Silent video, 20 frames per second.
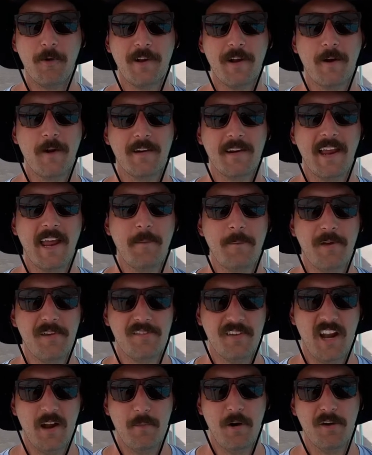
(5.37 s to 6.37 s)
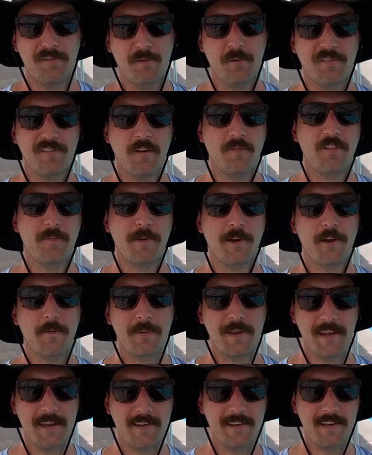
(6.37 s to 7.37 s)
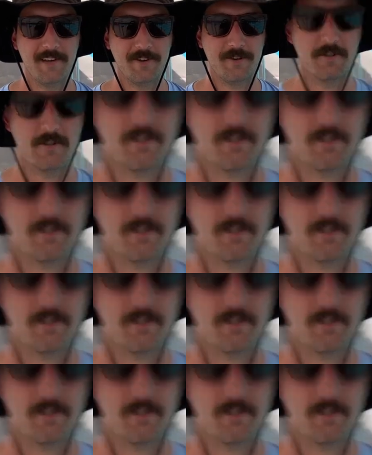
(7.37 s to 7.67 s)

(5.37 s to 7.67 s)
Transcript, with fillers: here on campus, and I'm also a seventh period PE teacher.